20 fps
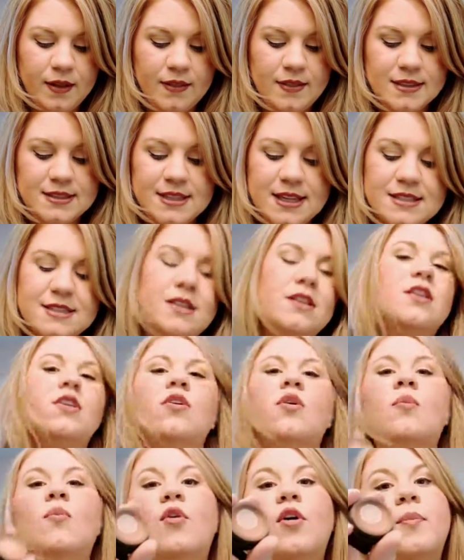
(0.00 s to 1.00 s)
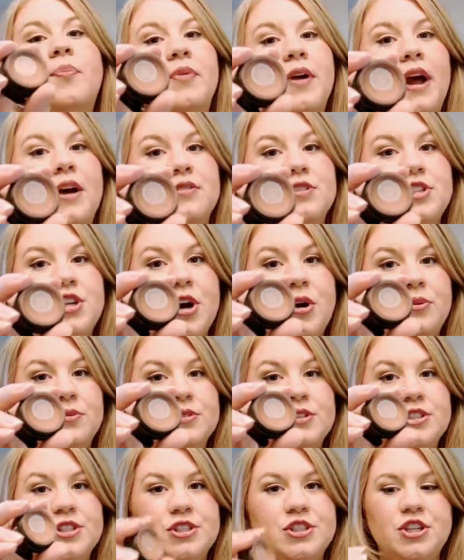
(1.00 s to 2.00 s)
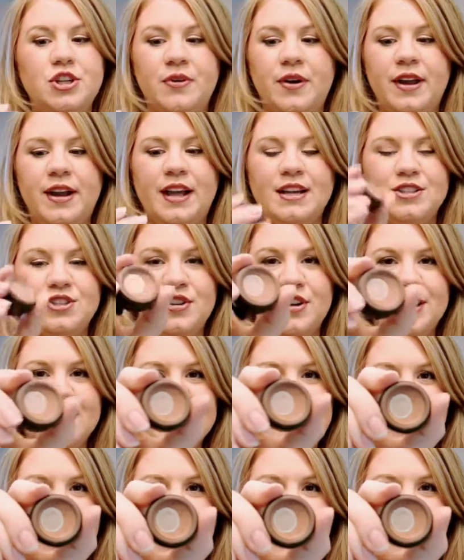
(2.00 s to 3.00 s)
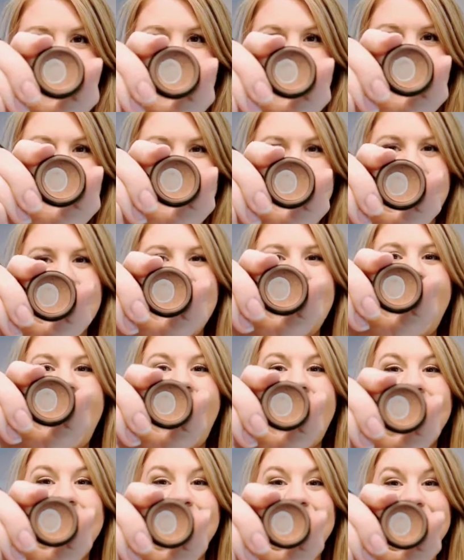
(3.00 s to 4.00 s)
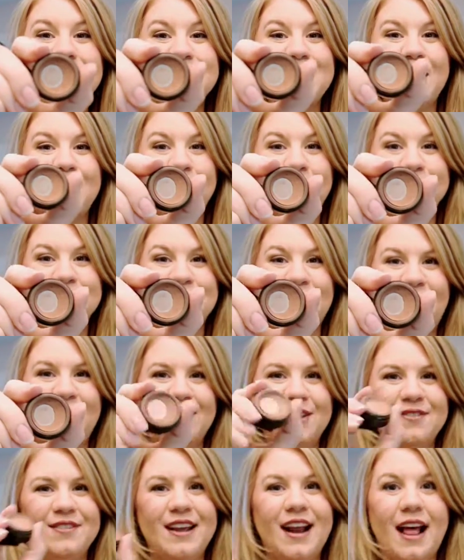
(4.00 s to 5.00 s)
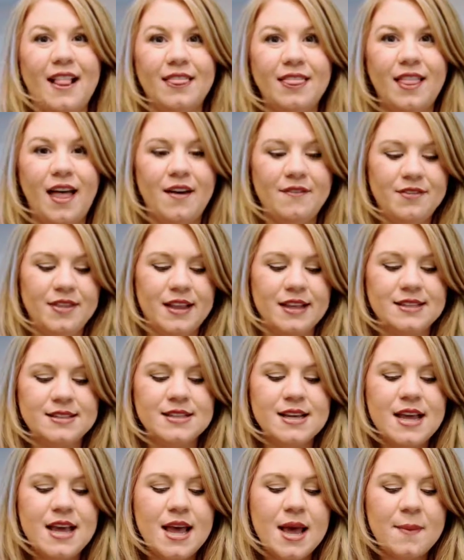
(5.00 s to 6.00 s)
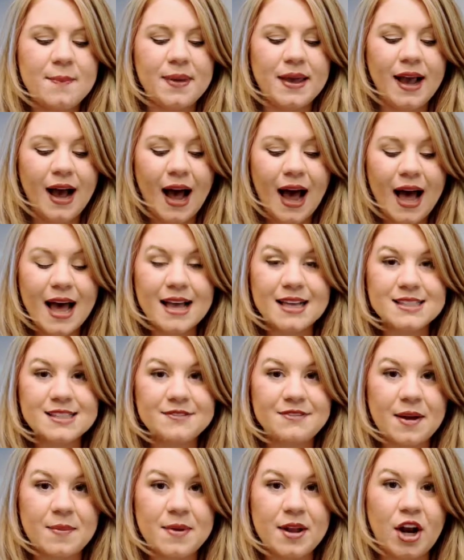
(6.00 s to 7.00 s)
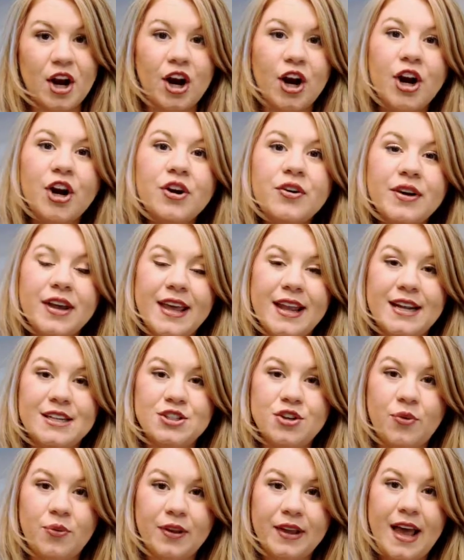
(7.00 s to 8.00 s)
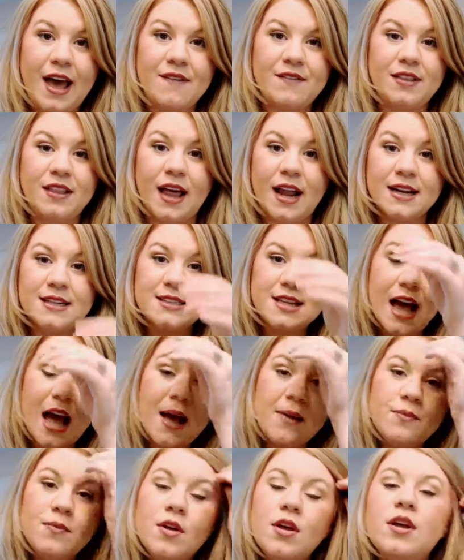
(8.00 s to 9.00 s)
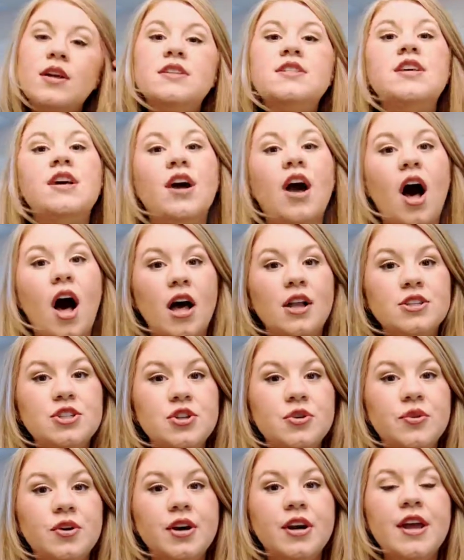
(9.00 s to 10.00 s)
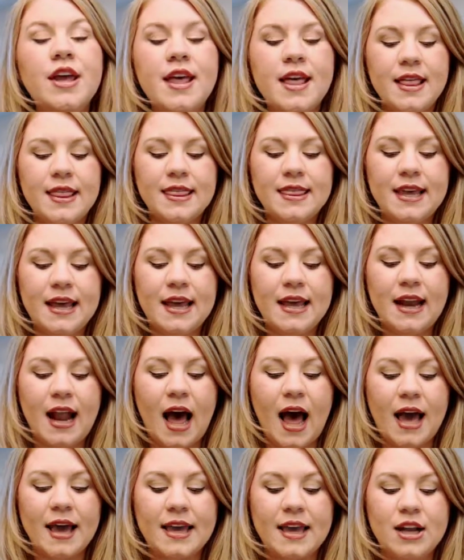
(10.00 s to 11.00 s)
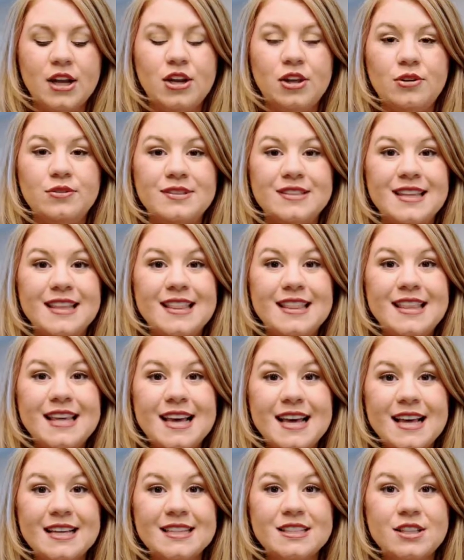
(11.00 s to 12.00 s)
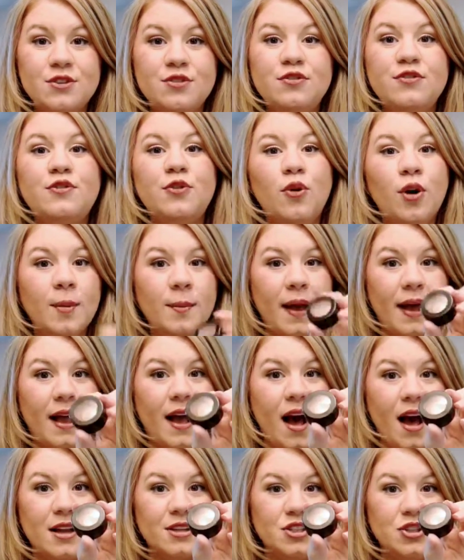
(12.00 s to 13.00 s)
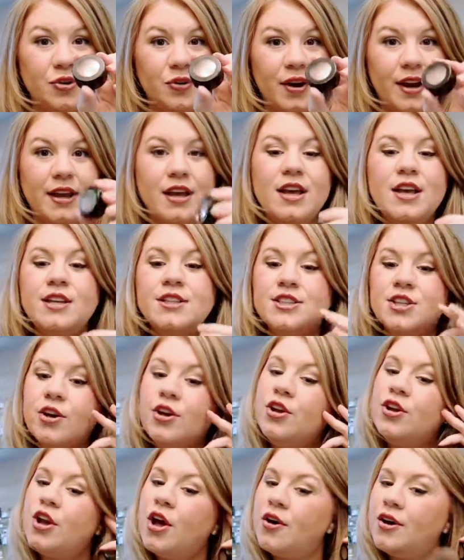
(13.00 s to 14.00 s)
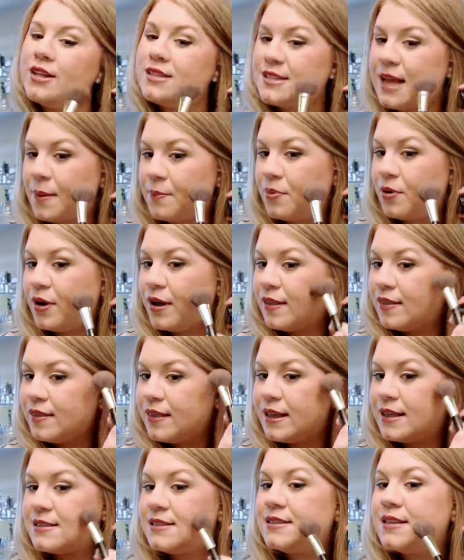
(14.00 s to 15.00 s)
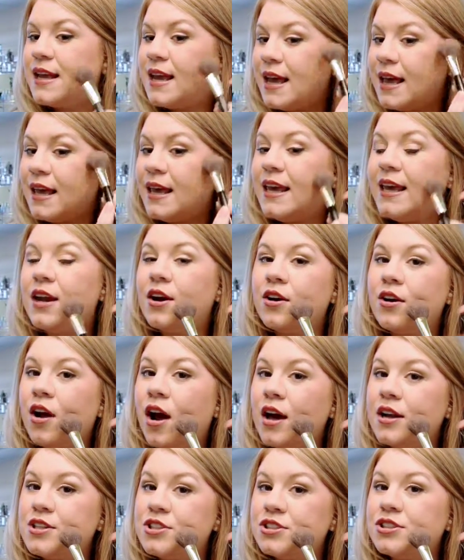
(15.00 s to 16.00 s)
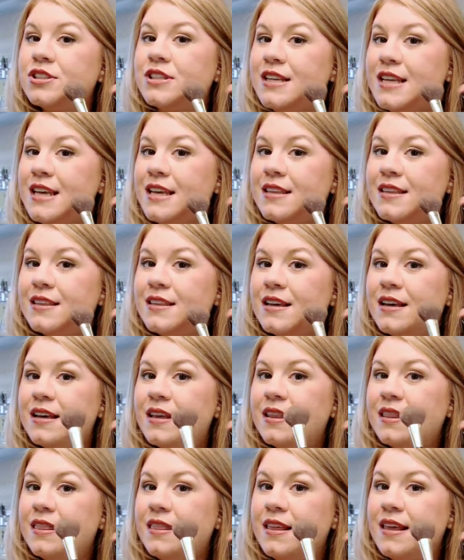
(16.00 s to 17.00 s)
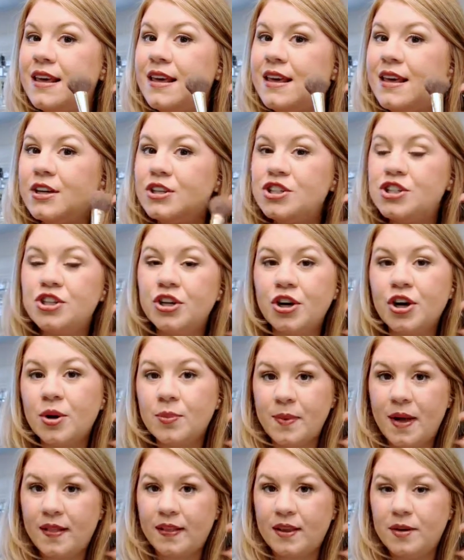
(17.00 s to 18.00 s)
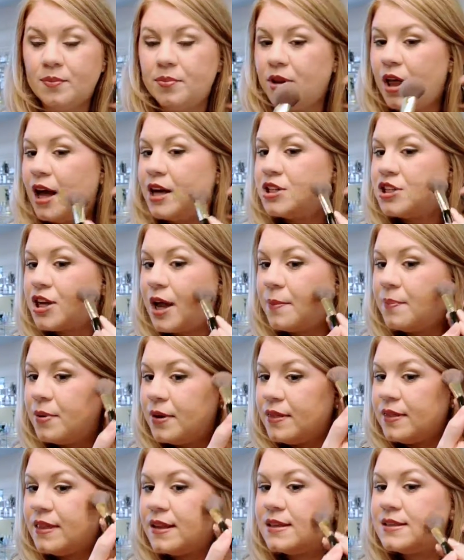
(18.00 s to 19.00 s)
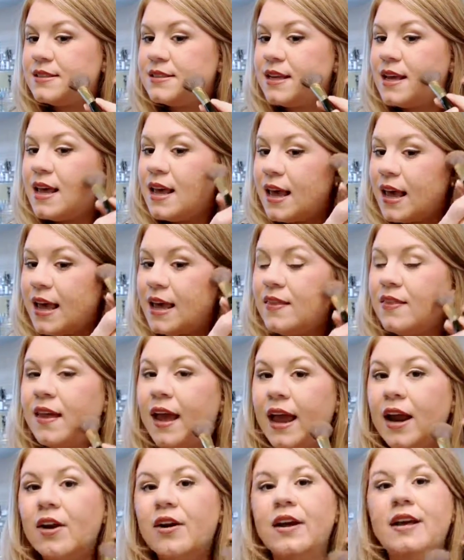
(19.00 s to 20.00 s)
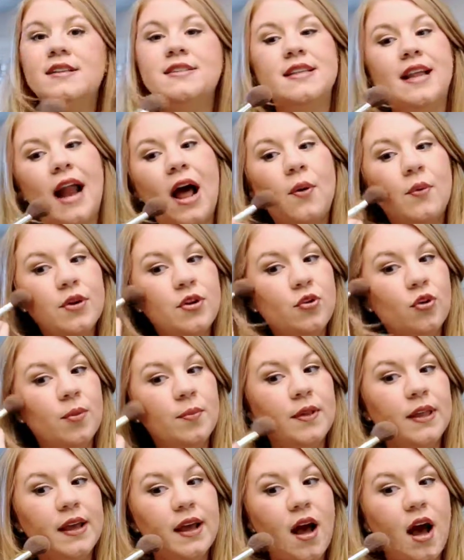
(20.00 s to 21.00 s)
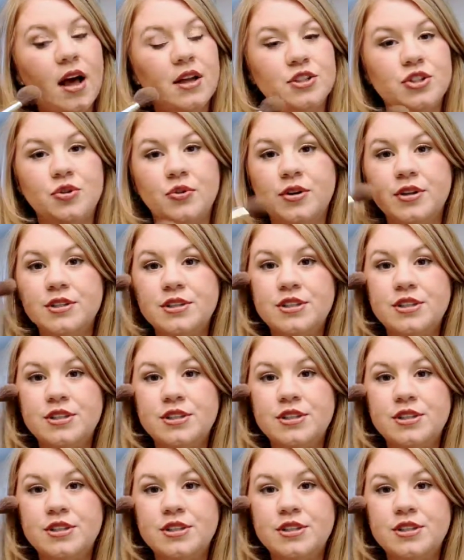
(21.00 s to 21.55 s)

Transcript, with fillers: This has a little more brown tones to it, and as you can tell, I've used almost all of it. I love this because if I'm in a hurry and I don't really have a lot of time to contour, then I can use this for my contouring. So you notice I put this here underneath the Sugar Melon blush. I put this in the areas that I would normally contour.